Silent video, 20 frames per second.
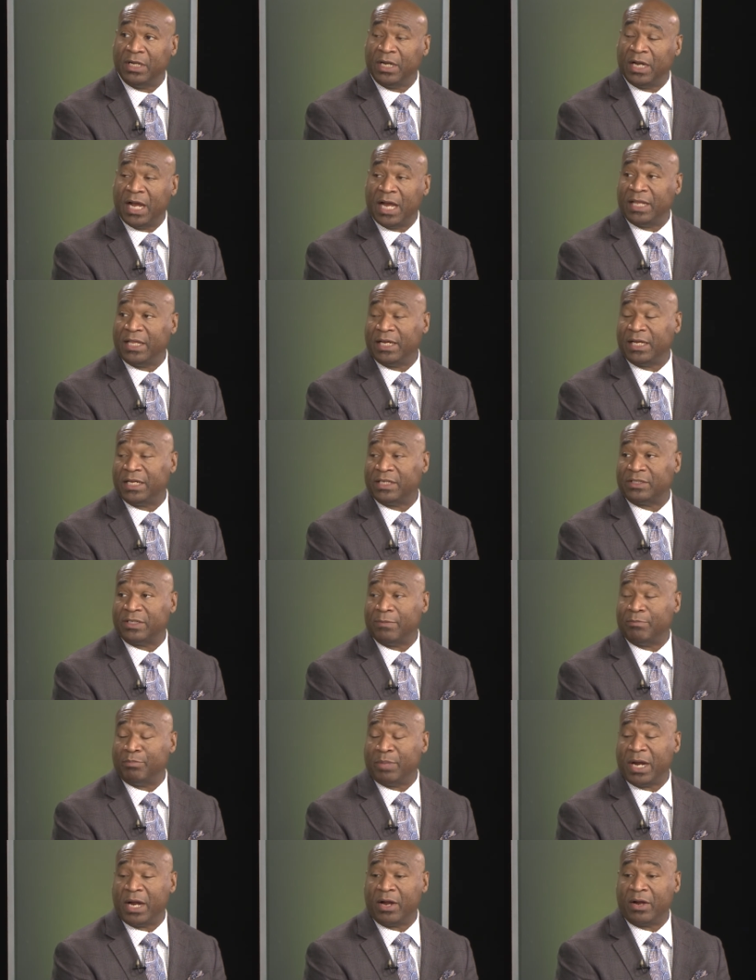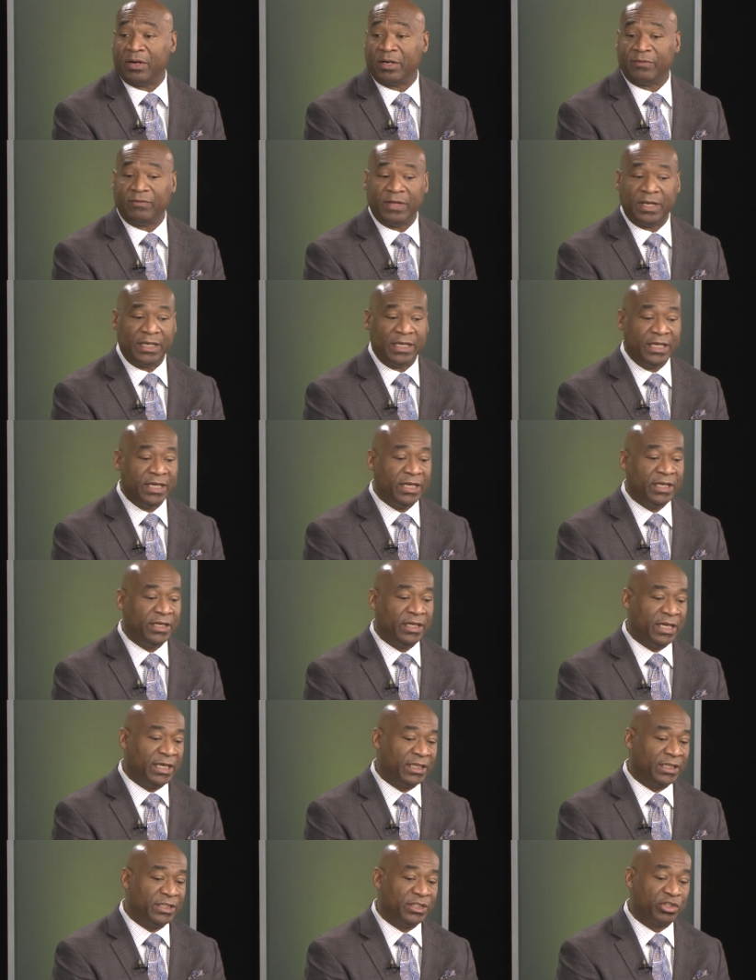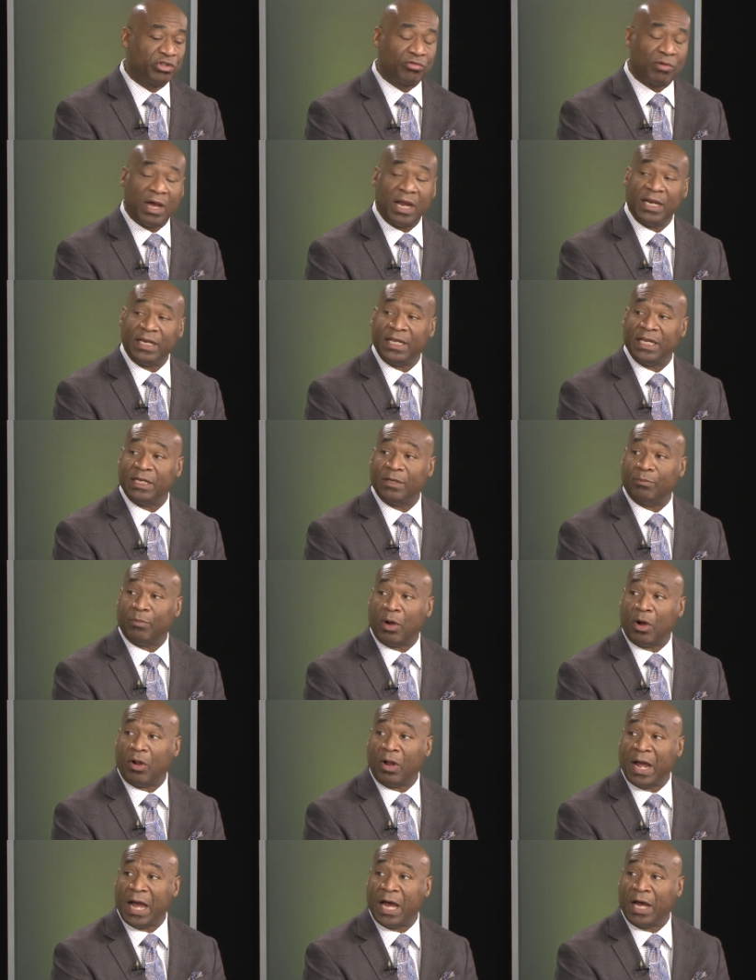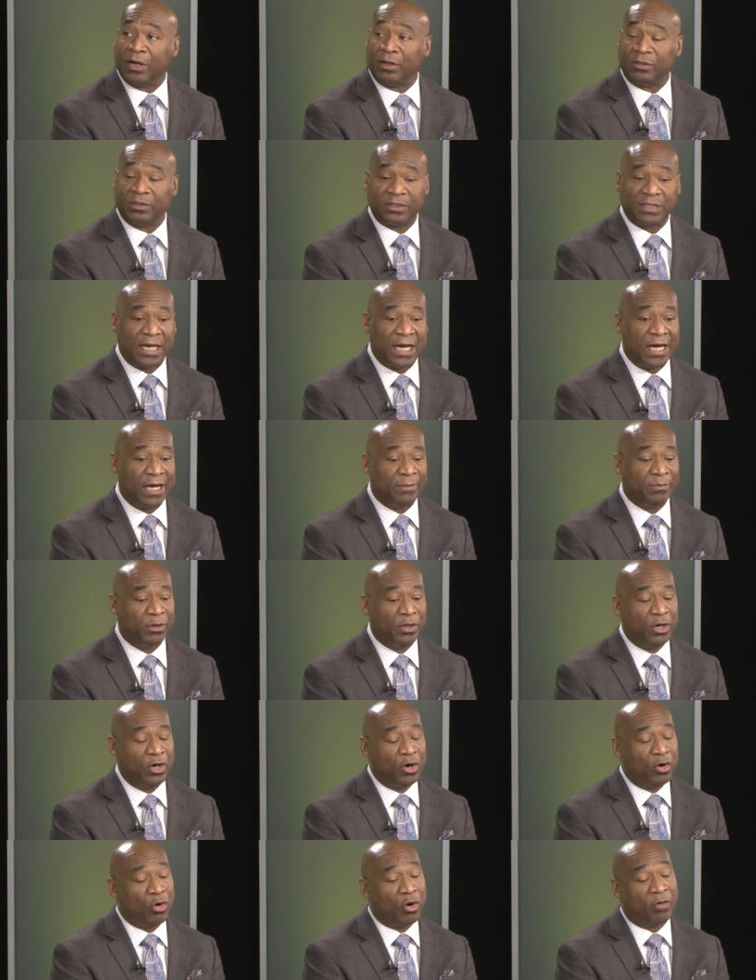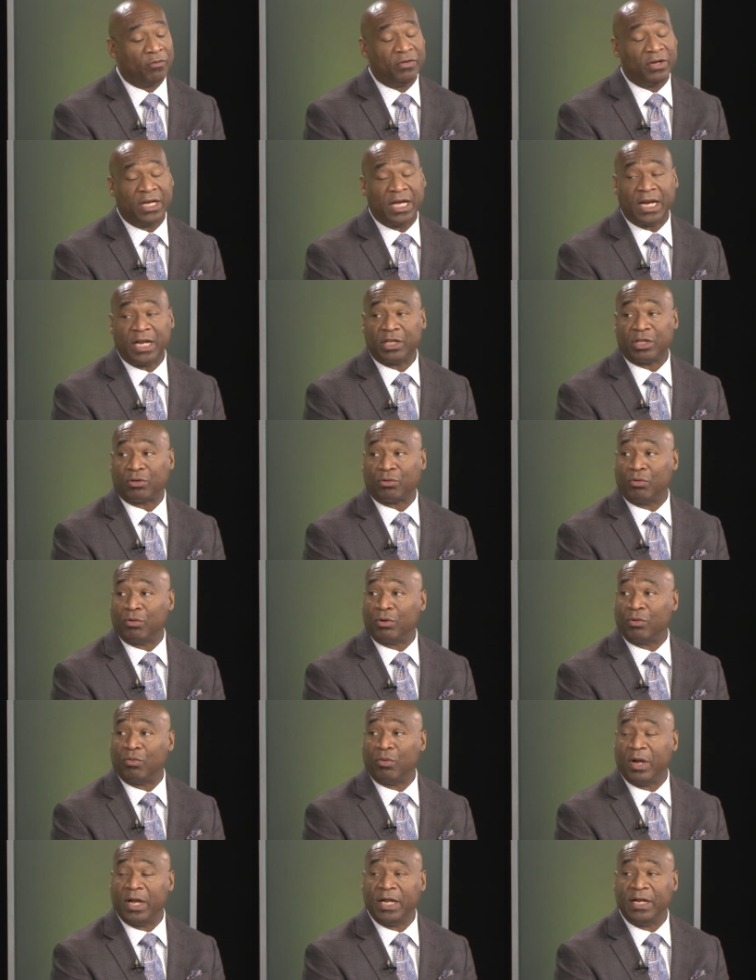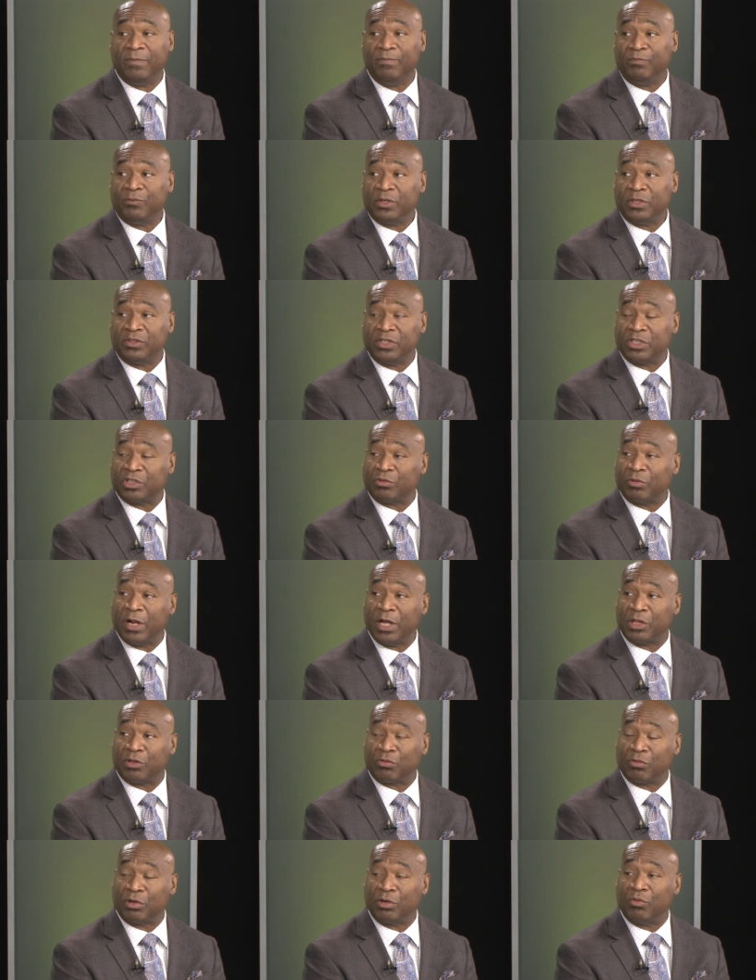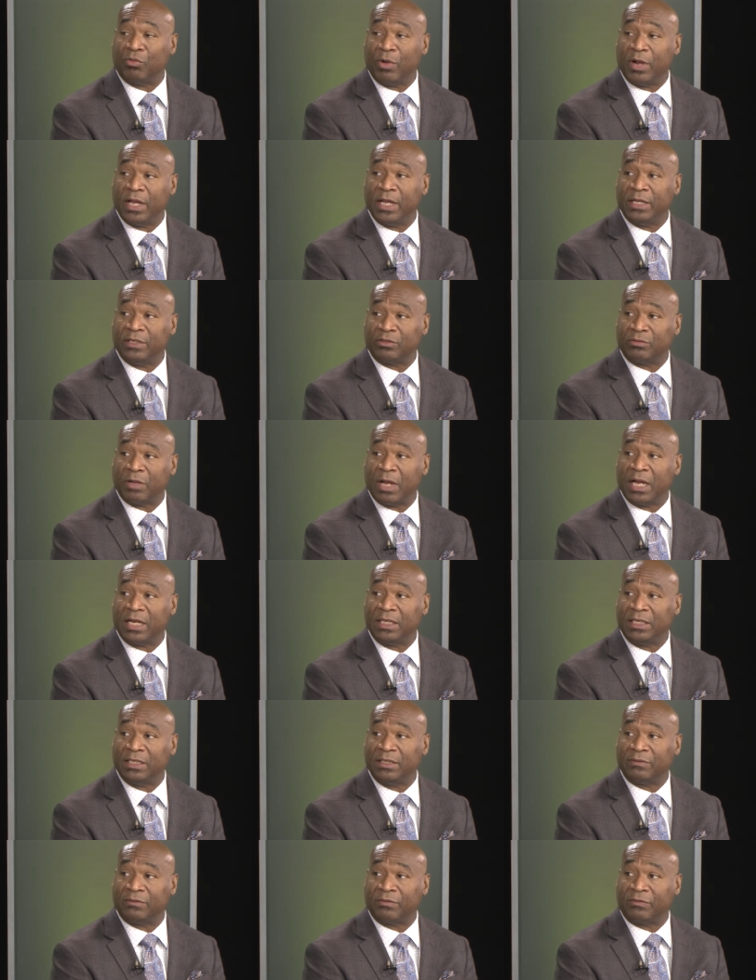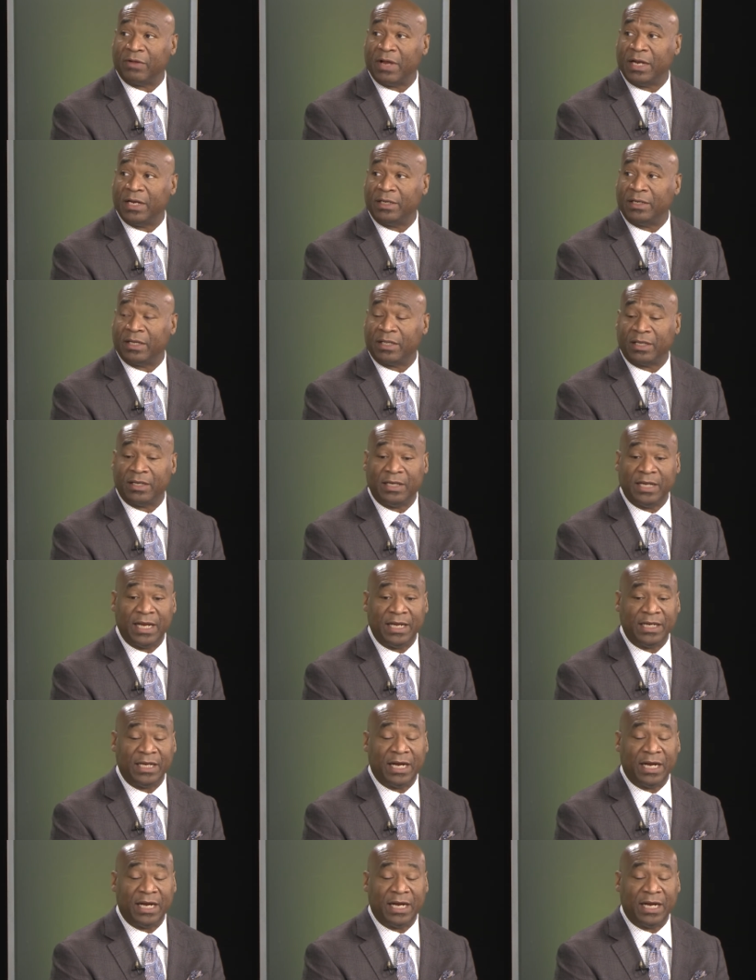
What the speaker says: I think it's imperative that he at least try to get the ball out on time, or if he got to throw it away, just try to throw it away and try to live to fight another day.